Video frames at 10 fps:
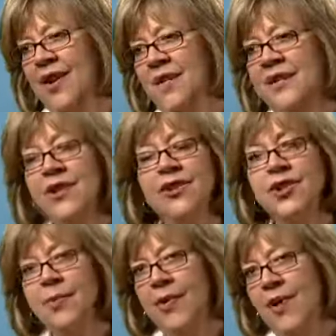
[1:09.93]
our
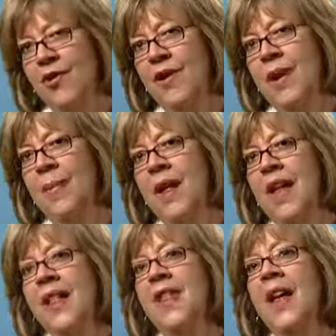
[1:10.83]
signature program
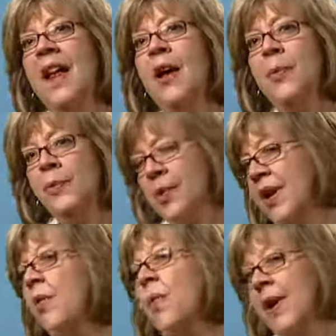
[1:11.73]
that helps
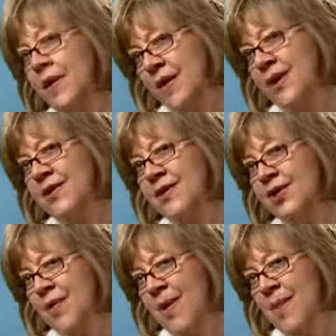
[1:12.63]
bring awareness
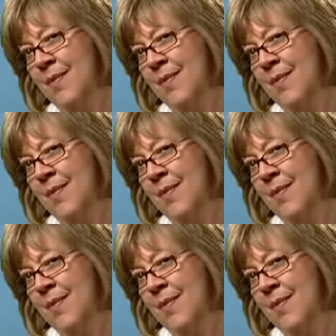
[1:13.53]
to our